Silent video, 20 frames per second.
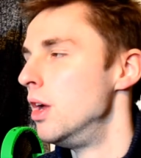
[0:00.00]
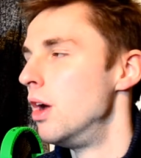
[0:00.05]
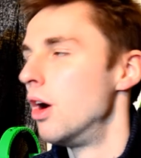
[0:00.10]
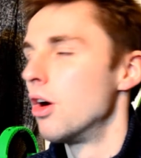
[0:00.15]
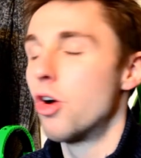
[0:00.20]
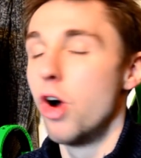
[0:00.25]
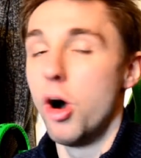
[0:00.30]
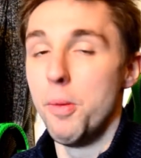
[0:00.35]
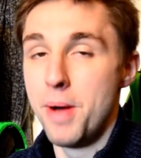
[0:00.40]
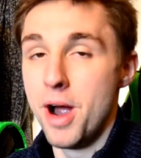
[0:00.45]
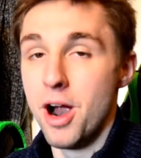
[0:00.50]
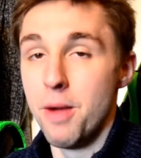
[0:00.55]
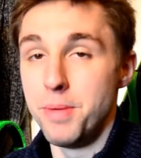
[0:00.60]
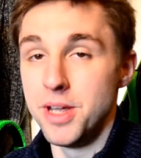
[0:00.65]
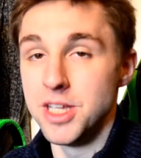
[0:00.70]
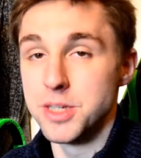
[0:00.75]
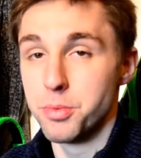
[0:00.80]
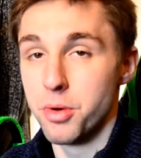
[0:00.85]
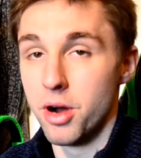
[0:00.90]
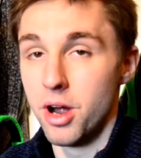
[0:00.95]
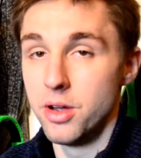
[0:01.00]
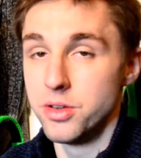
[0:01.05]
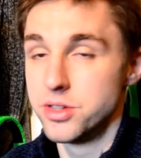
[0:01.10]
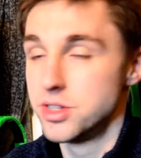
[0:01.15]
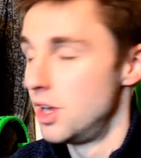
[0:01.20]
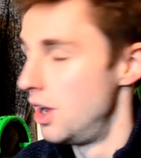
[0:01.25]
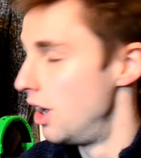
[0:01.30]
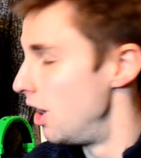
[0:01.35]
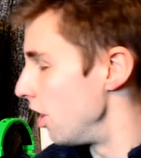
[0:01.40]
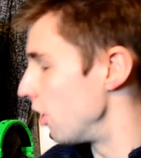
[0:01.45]
Got a pair of Beats Pros.
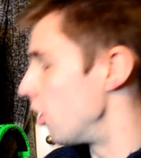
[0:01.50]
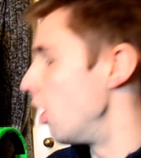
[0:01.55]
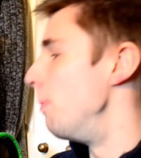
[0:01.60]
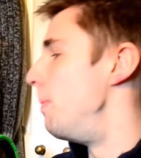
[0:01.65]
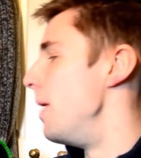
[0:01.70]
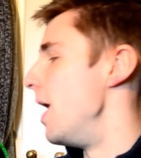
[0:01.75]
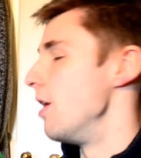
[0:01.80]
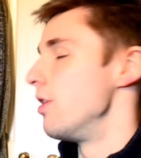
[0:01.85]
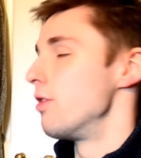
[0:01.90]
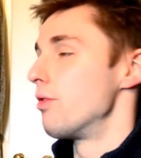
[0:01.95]
I've got a pair of the